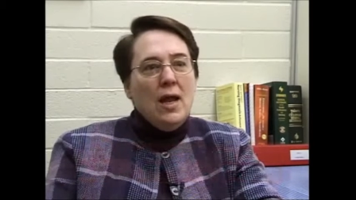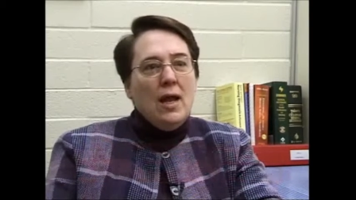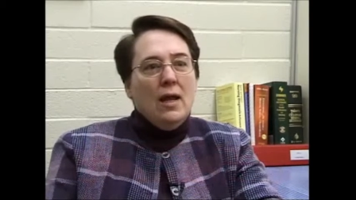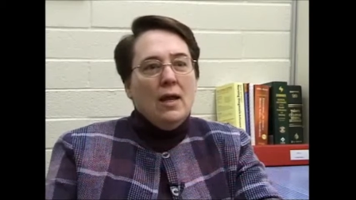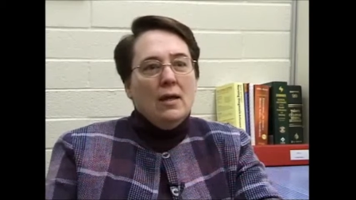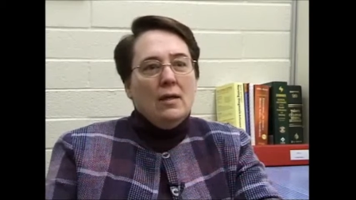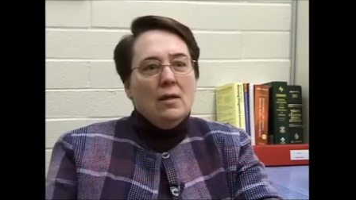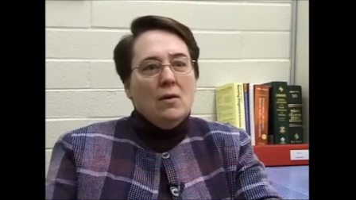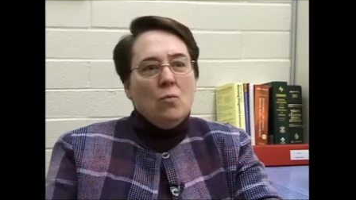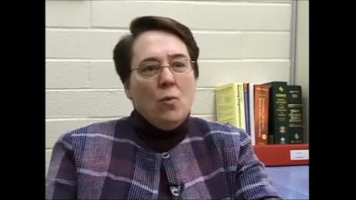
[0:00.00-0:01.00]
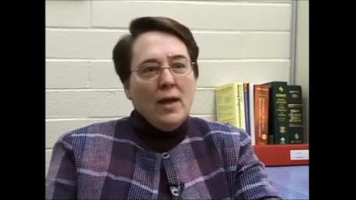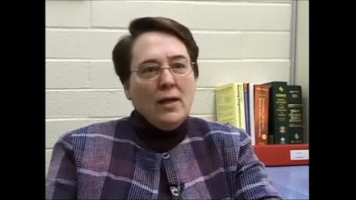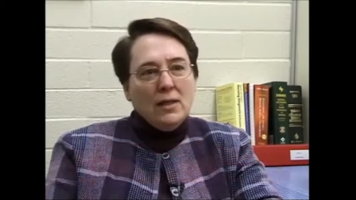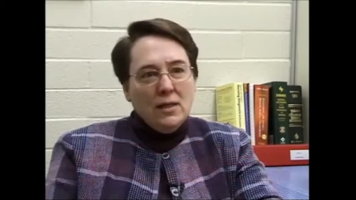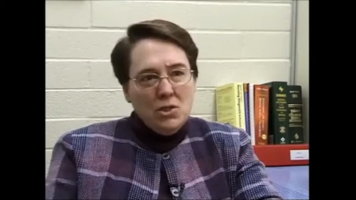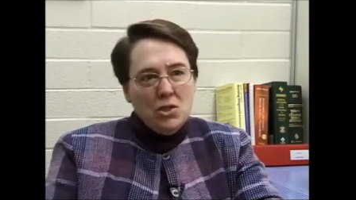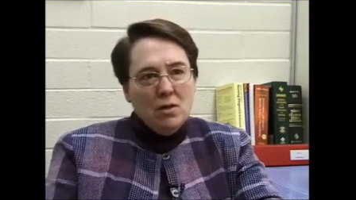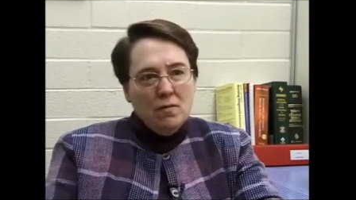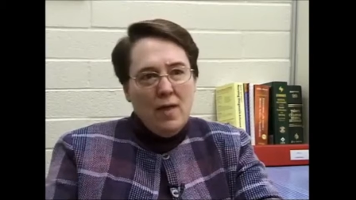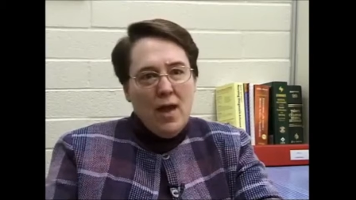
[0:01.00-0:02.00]
and recognition
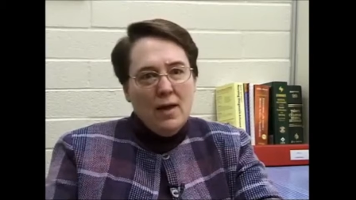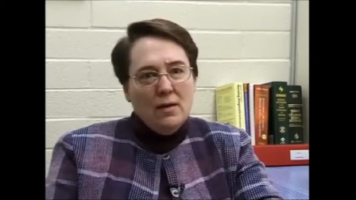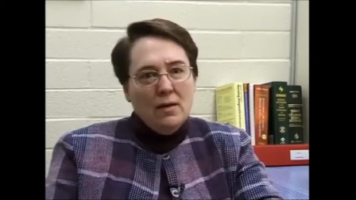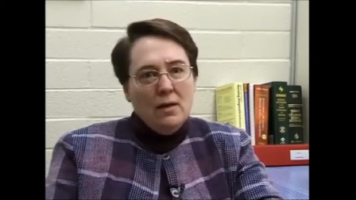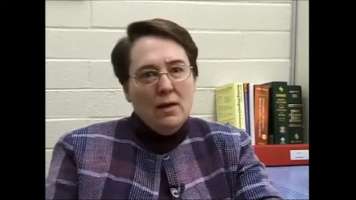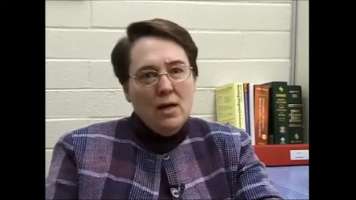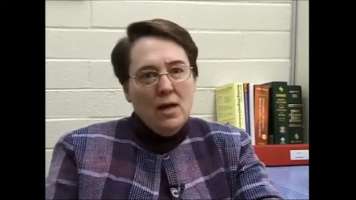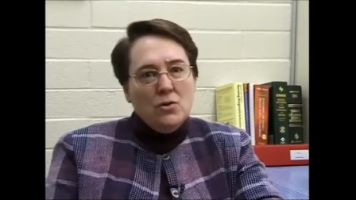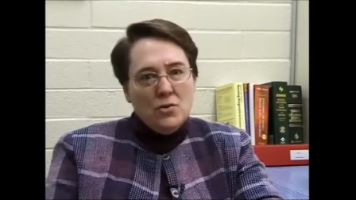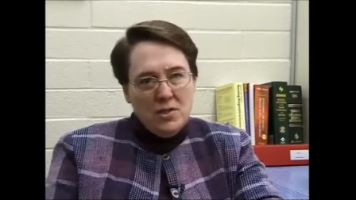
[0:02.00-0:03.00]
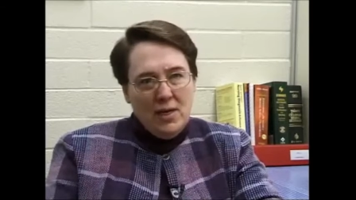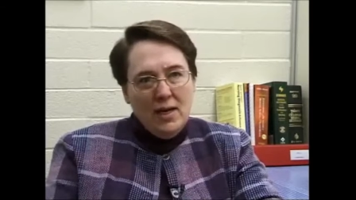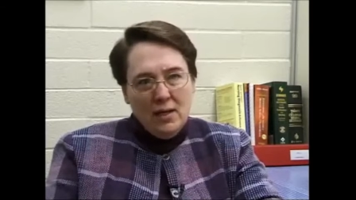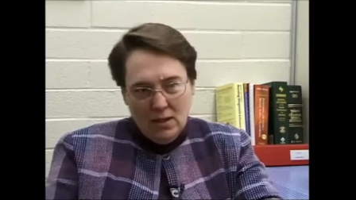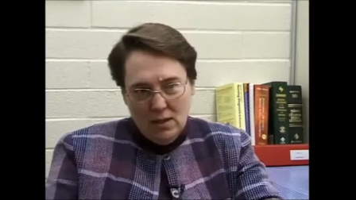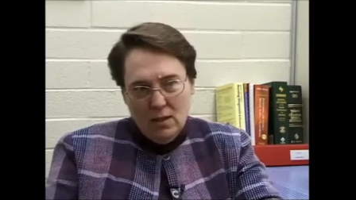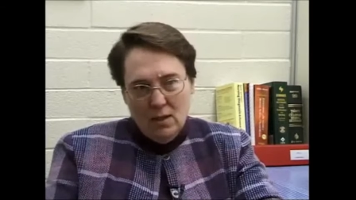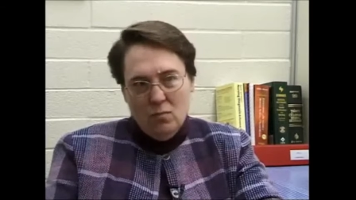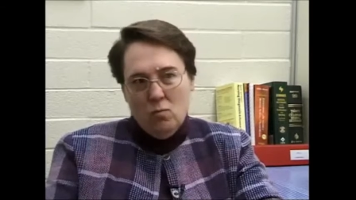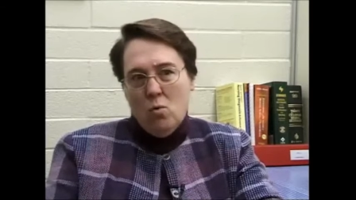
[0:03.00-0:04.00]
of that and understanding
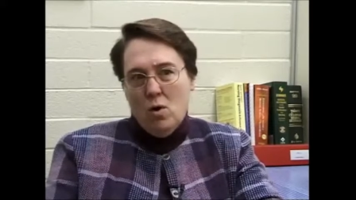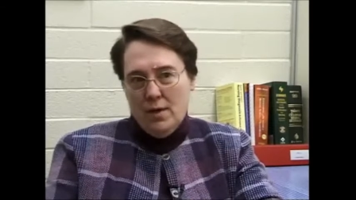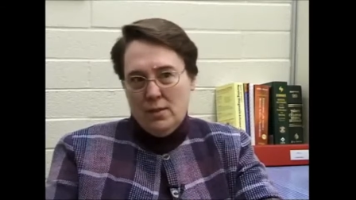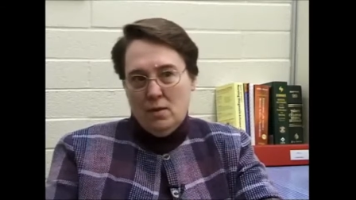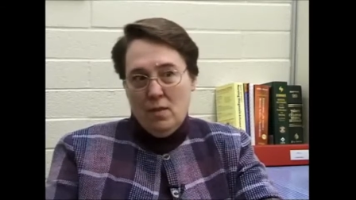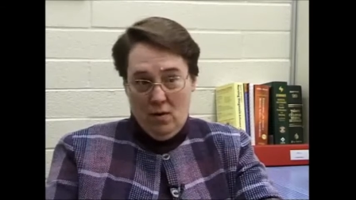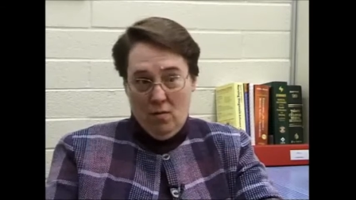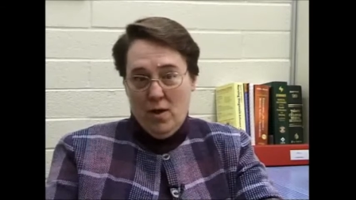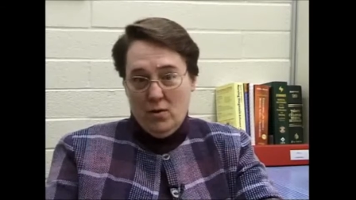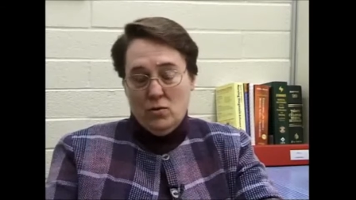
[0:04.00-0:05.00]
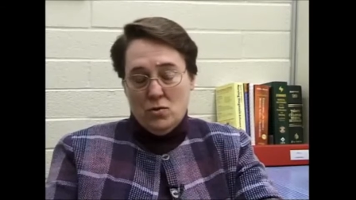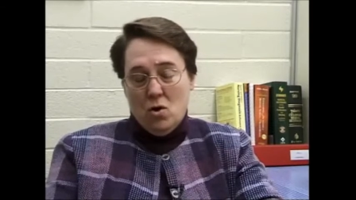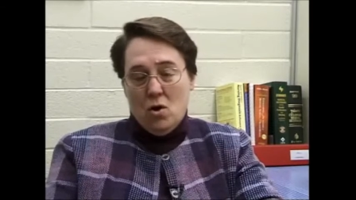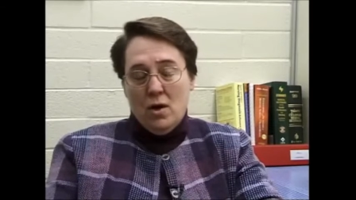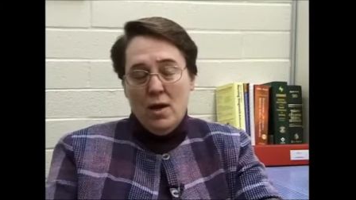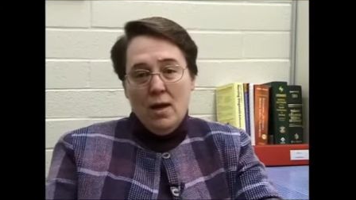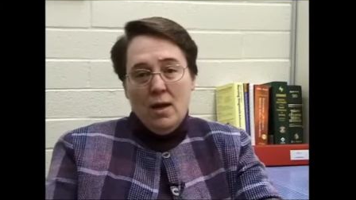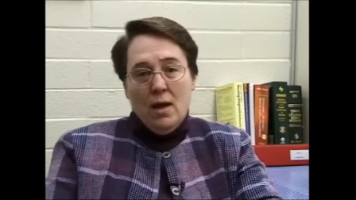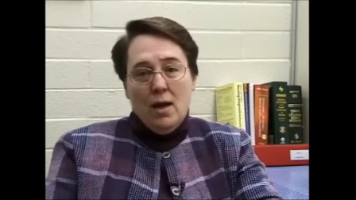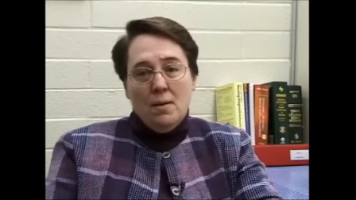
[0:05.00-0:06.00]
of what their values are
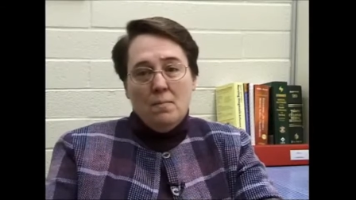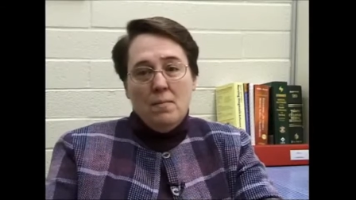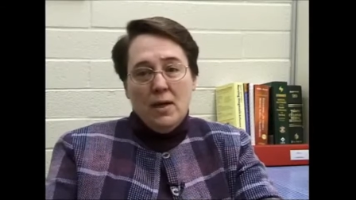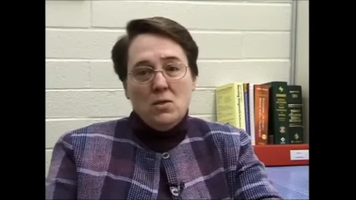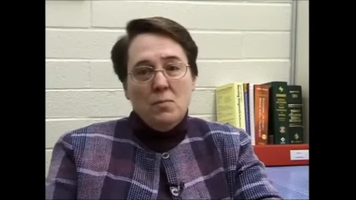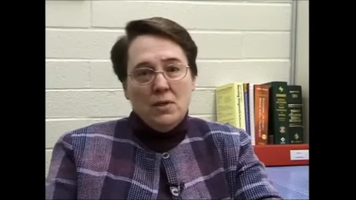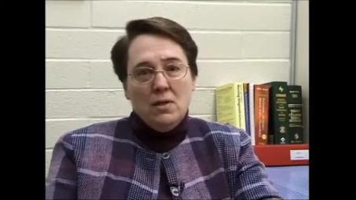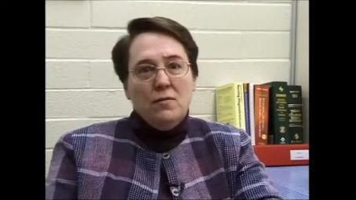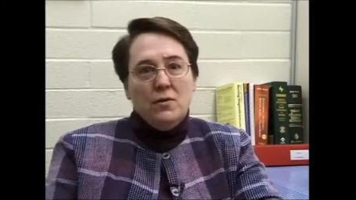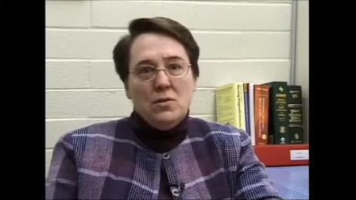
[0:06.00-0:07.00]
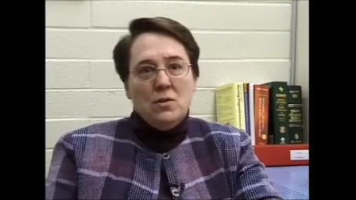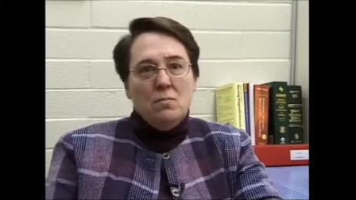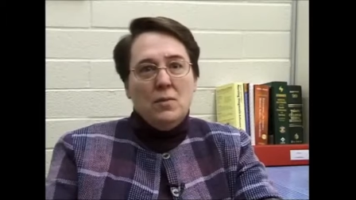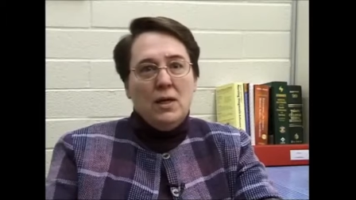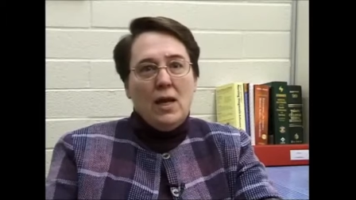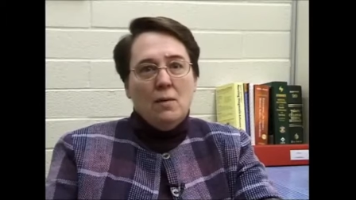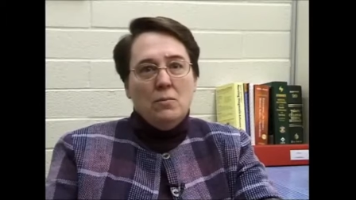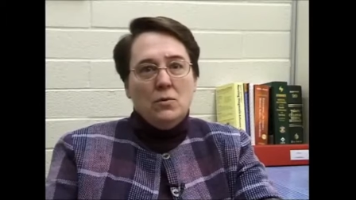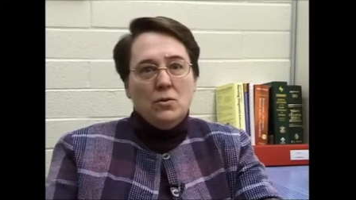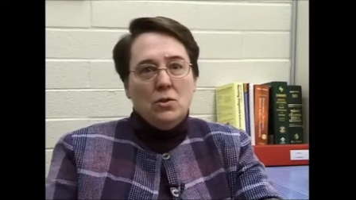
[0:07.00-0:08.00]
um, makes a big difference in being
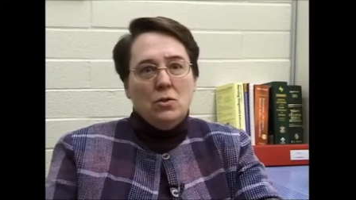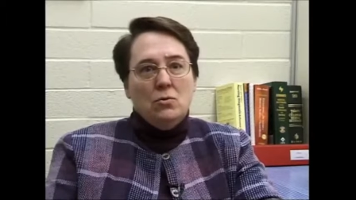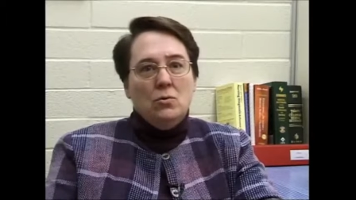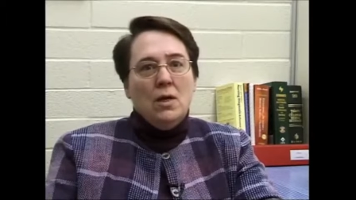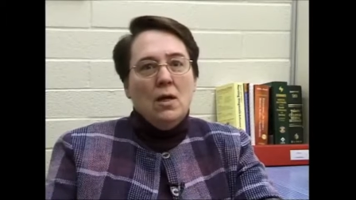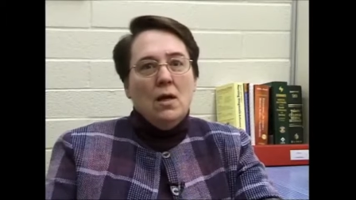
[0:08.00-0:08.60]
able to